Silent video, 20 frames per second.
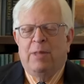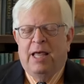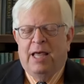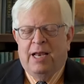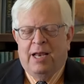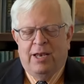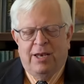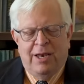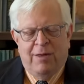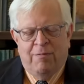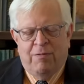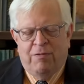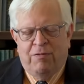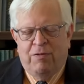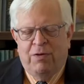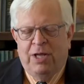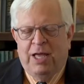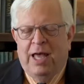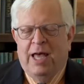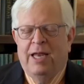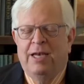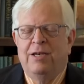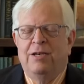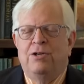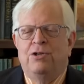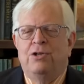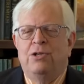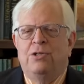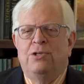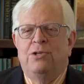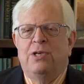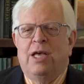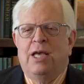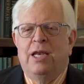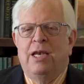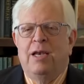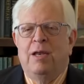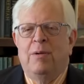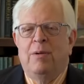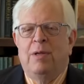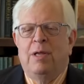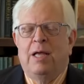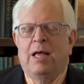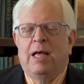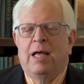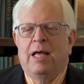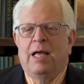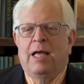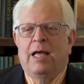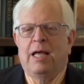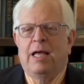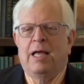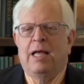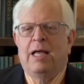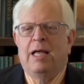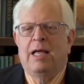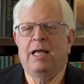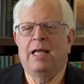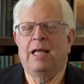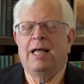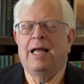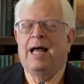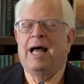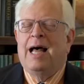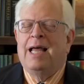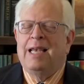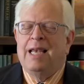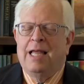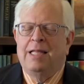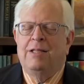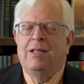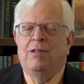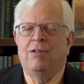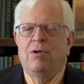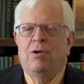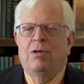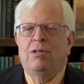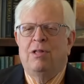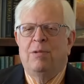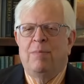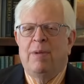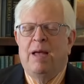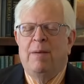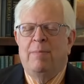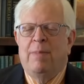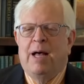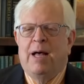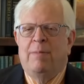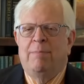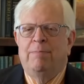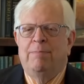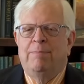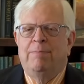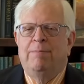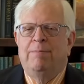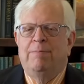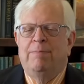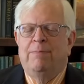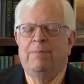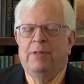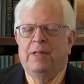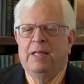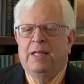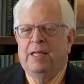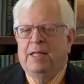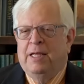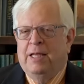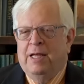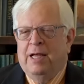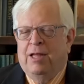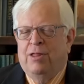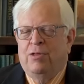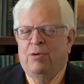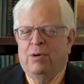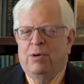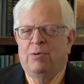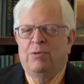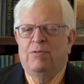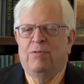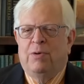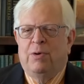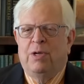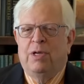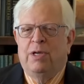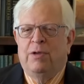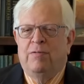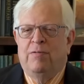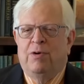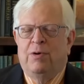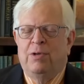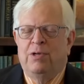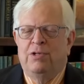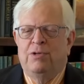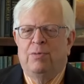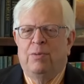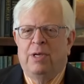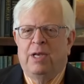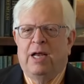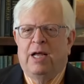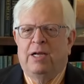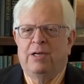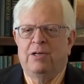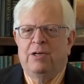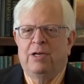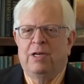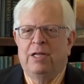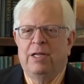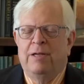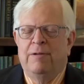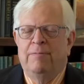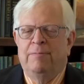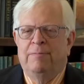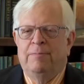And I'll never forget, she said, uh, I'd like to talk to my mom. I thought it was very, very sweet, actually.